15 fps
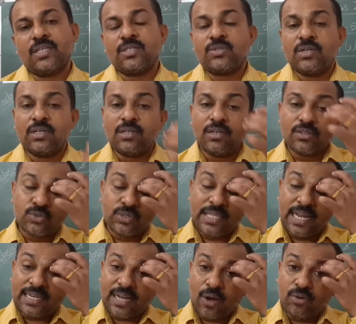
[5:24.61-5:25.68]
to
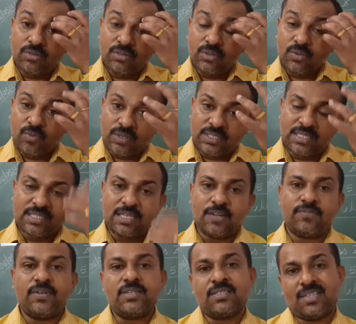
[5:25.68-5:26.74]
their town, was
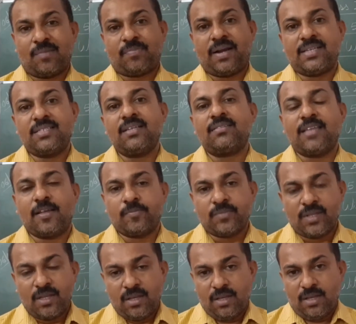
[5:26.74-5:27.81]
itself a surprising thing.